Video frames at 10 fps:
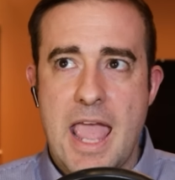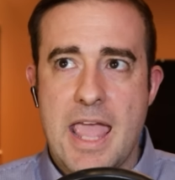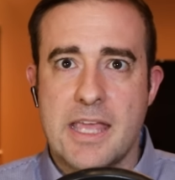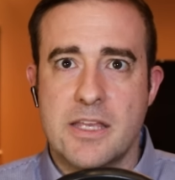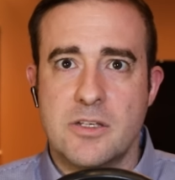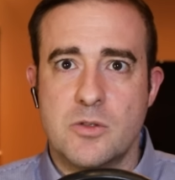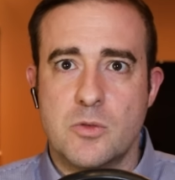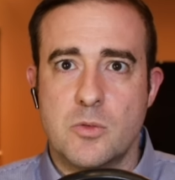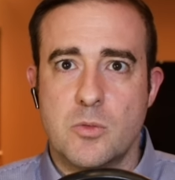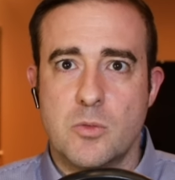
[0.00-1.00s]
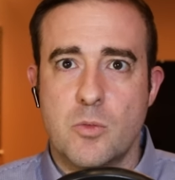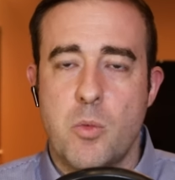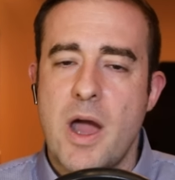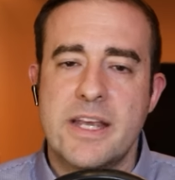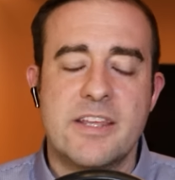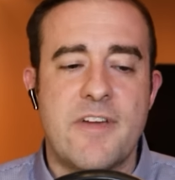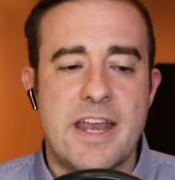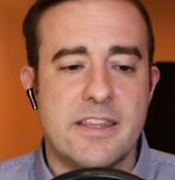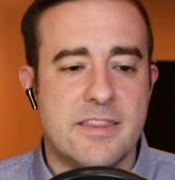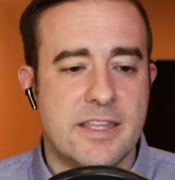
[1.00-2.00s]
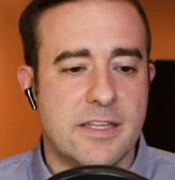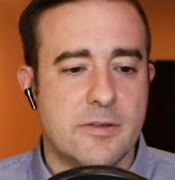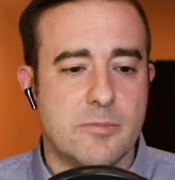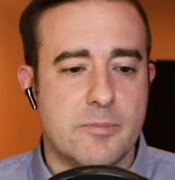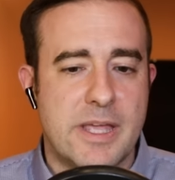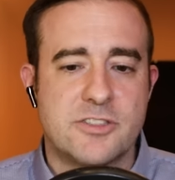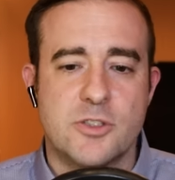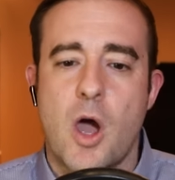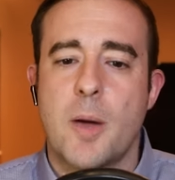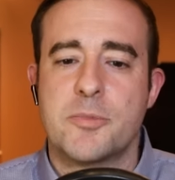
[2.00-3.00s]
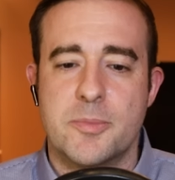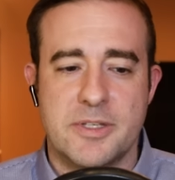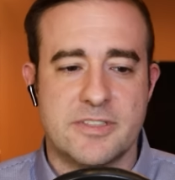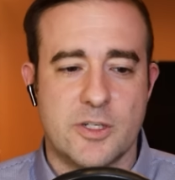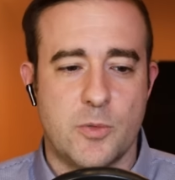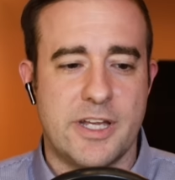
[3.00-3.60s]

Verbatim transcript: And what, if anything, makes you optimistic?